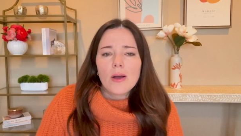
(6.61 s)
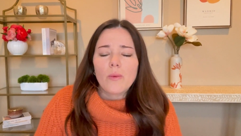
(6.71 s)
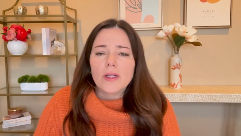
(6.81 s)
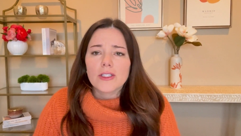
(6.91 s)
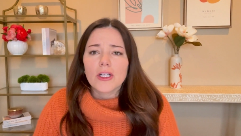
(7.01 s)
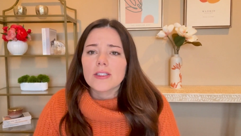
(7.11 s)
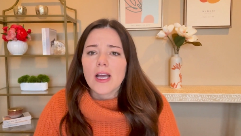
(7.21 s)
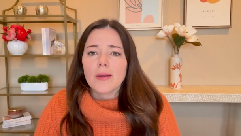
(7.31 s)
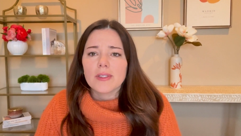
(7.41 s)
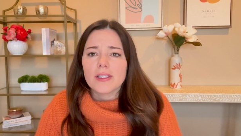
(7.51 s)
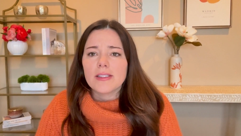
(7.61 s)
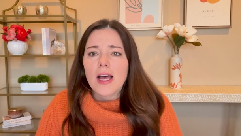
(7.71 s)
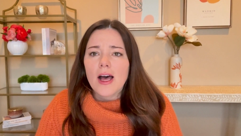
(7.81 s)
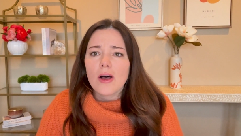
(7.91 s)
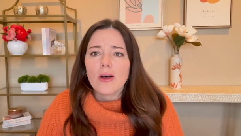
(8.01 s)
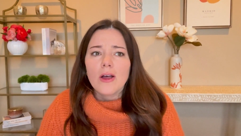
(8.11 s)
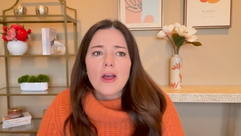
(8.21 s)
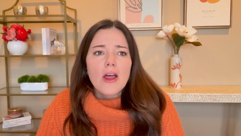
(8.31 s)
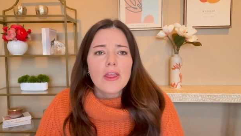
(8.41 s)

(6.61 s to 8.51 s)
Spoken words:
when's a good time to sell,